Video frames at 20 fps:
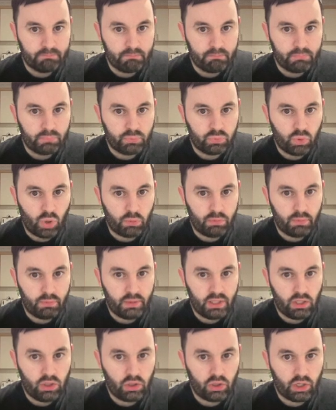
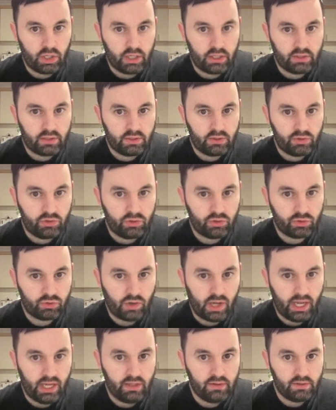probably looking at
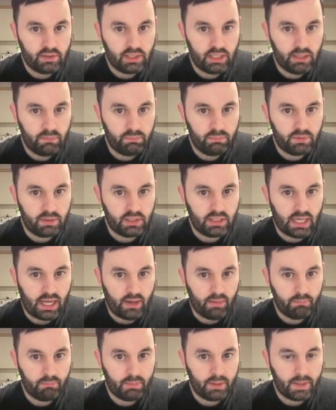trying to keep the
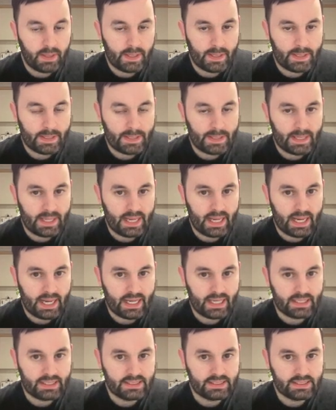Gamba
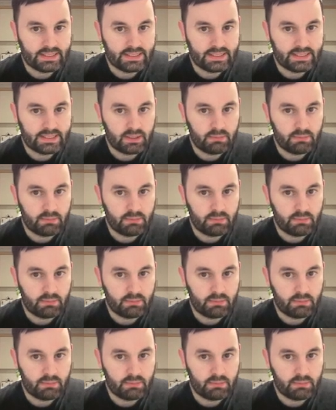and